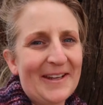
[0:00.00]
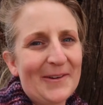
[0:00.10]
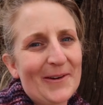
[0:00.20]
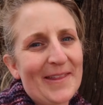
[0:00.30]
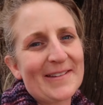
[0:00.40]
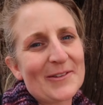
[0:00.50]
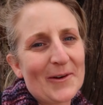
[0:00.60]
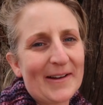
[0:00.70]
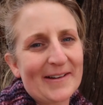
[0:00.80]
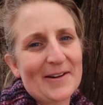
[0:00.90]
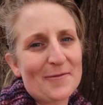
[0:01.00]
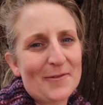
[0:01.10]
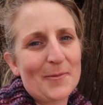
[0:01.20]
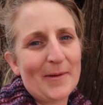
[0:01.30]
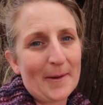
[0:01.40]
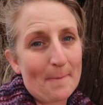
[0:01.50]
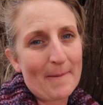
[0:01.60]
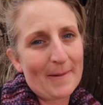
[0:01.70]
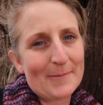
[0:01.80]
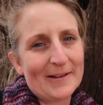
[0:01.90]
Anyway, that's quite enough filming in
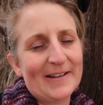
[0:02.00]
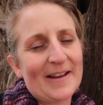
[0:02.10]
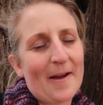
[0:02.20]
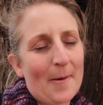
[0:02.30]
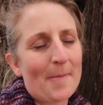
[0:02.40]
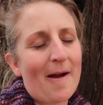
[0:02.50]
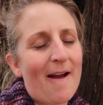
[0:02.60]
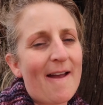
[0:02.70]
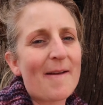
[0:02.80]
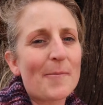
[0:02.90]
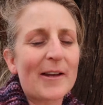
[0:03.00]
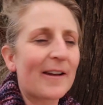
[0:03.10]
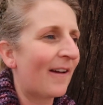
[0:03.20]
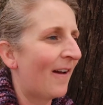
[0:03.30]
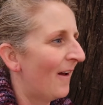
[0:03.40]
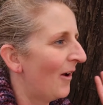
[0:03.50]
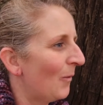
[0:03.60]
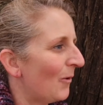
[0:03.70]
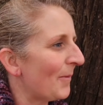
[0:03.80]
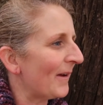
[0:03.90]
public. Um, I am going to
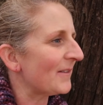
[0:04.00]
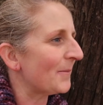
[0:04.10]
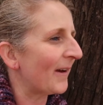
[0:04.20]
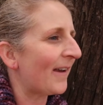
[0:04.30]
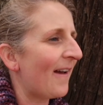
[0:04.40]
walk back to my